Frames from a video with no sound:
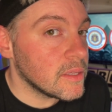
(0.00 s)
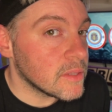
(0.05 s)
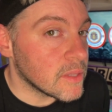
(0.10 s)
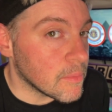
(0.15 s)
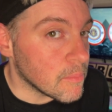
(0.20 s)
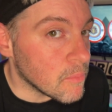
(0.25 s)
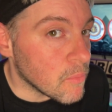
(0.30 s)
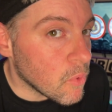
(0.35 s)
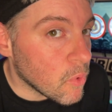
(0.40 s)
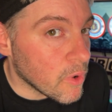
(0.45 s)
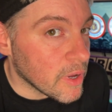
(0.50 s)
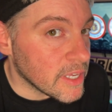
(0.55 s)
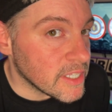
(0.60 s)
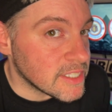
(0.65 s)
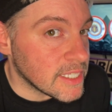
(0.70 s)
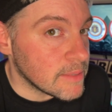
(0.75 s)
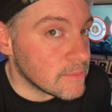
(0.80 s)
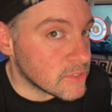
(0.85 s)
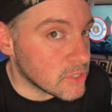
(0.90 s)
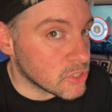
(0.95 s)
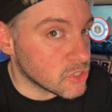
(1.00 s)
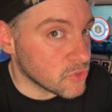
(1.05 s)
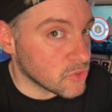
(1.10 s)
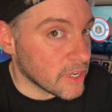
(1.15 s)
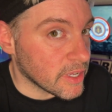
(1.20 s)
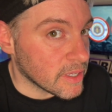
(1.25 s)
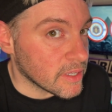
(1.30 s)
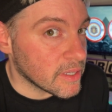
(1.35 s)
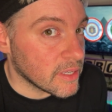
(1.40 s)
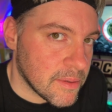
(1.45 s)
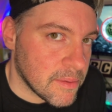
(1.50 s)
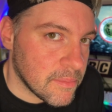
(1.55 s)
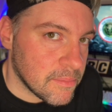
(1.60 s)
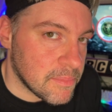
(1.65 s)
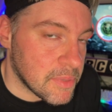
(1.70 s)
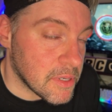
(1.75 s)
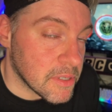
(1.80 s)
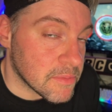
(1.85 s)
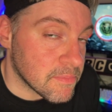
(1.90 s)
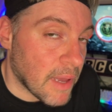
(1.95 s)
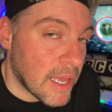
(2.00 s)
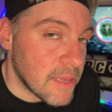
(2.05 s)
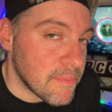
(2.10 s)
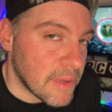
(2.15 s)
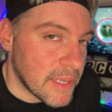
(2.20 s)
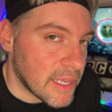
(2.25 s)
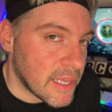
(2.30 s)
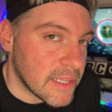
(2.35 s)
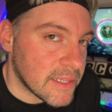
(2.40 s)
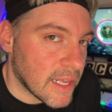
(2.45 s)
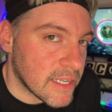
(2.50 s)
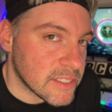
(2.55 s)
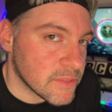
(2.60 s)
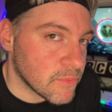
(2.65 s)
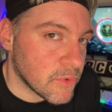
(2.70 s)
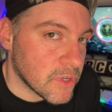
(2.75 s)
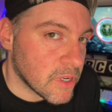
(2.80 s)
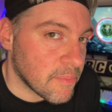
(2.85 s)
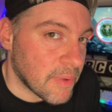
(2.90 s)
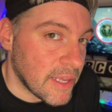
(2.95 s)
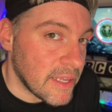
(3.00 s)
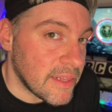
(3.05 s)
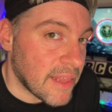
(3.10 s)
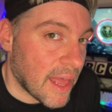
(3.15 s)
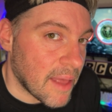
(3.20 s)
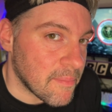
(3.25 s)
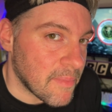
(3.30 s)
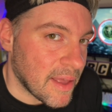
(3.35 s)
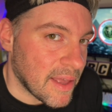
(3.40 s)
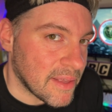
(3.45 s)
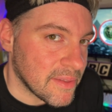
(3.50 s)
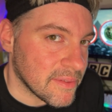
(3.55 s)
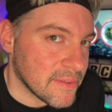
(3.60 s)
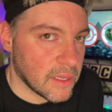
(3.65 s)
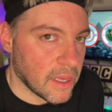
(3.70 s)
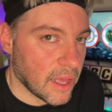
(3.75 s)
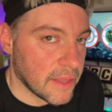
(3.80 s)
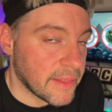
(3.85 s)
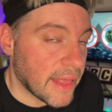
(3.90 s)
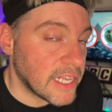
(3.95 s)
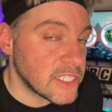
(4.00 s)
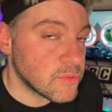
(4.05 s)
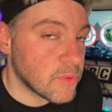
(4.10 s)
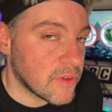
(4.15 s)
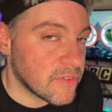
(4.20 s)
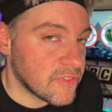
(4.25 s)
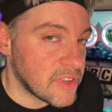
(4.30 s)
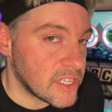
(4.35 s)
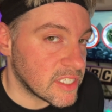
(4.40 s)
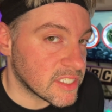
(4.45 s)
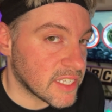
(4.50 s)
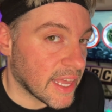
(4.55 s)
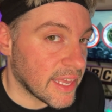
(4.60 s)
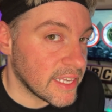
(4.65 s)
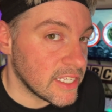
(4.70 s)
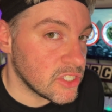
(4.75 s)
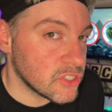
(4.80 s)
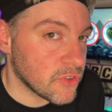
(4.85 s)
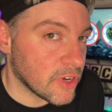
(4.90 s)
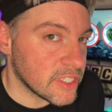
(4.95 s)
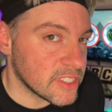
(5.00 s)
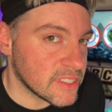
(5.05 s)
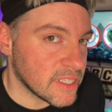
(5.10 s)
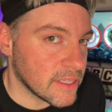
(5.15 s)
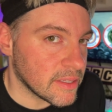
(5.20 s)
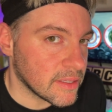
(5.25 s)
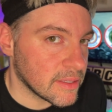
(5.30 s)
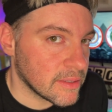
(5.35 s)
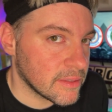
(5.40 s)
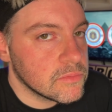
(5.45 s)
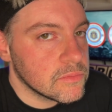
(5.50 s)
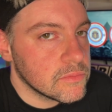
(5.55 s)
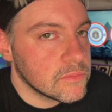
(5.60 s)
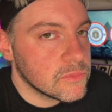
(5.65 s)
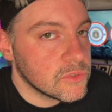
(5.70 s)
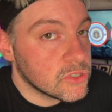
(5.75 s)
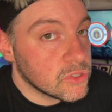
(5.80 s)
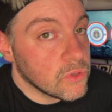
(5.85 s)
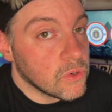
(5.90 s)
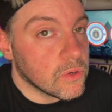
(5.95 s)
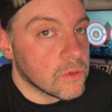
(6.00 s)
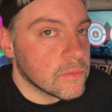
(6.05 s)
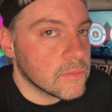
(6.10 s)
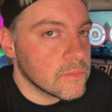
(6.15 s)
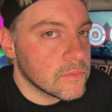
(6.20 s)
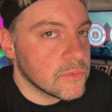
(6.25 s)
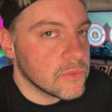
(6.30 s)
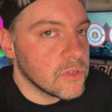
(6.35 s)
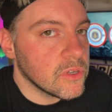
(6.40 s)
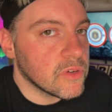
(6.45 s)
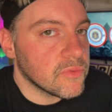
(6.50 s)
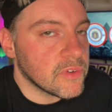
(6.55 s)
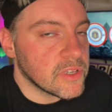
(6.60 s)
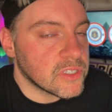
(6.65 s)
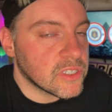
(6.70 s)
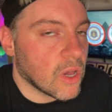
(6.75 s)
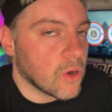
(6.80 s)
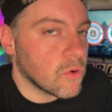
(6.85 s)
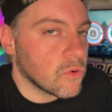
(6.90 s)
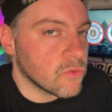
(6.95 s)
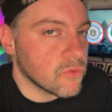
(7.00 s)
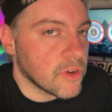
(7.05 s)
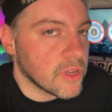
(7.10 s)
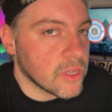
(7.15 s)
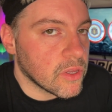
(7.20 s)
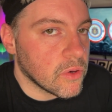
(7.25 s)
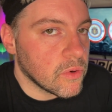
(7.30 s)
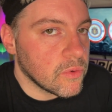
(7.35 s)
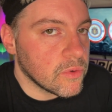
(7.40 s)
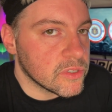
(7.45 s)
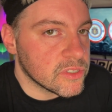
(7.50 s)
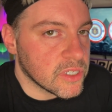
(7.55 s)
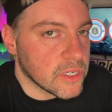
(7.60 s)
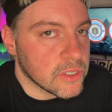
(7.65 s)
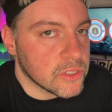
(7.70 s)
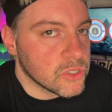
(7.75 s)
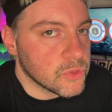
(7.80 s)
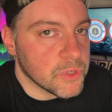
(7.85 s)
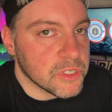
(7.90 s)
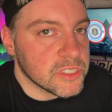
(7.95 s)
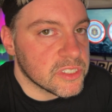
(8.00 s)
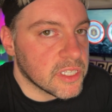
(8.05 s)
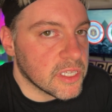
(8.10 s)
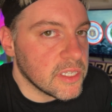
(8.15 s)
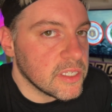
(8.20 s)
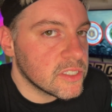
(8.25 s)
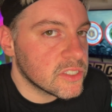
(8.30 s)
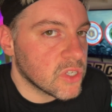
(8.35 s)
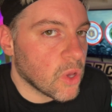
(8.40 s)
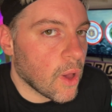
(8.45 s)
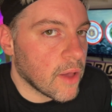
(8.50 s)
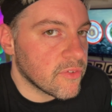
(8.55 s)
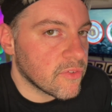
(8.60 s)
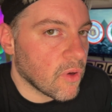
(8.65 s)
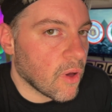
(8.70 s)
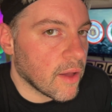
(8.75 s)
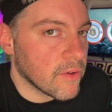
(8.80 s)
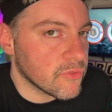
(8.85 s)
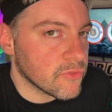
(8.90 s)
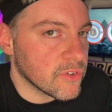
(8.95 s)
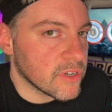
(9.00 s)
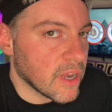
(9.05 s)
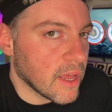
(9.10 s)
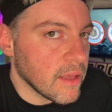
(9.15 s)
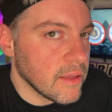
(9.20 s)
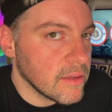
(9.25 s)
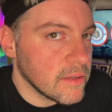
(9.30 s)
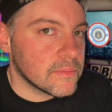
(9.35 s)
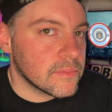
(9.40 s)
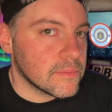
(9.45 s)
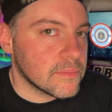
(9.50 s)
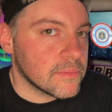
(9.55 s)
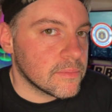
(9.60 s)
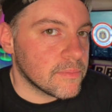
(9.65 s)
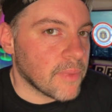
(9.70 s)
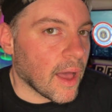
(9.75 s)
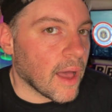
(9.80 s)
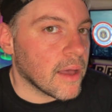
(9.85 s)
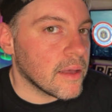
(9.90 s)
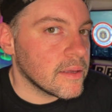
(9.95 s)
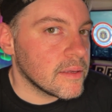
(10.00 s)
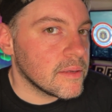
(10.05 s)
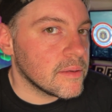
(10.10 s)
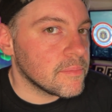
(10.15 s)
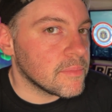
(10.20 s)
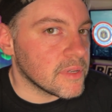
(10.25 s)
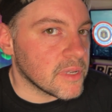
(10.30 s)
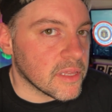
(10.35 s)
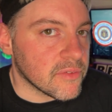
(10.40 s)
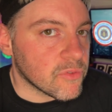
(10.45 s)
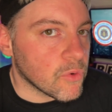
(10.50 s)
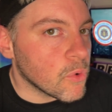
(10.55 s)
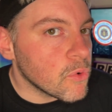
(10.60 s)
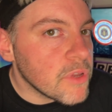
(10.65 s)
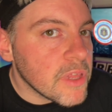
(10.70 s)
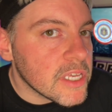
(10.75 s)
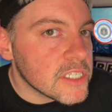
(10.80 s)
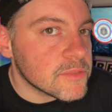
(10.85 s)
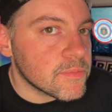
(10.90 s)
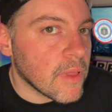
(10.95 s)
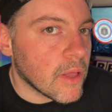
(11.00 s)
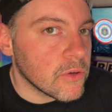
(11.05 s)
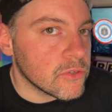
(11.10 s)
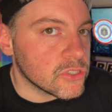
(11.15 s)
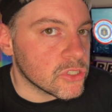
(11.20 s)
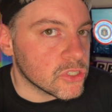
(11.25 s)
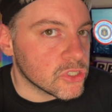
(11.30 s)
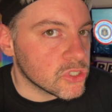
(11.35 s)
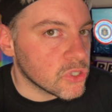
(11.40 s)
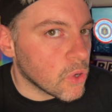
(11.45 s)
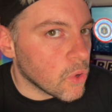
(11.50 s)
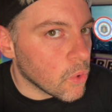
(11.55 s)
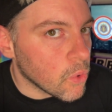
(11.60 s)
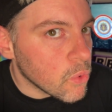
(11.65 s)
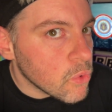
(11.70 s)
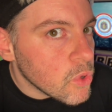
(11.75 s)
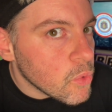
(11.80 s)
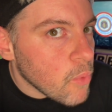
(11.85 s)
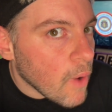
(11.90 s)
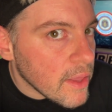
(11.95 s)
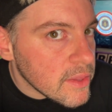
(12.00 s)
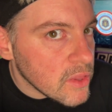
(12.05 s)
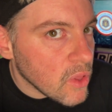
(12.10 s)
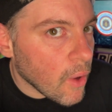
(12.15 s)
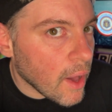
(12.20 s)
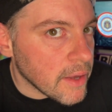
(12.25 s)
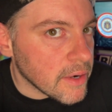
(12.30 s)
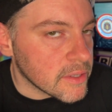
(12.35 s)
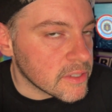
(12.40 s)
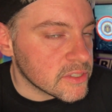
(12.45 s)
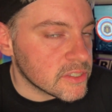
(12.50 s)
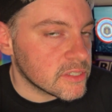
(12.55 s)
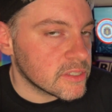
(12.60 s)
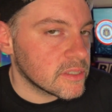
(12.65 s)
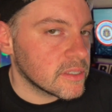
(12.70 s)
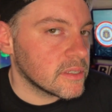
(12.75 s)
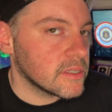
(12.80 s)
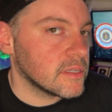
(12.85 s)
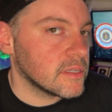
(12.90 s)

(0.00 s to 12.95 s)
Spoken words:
the more he seems to shrink, because maybe he doesn't want to be that man. And that's where things get interesting. Sure, you can read Total Recall as a twisty sci-fi thriller, but beneath all the explosions, all the one-liners,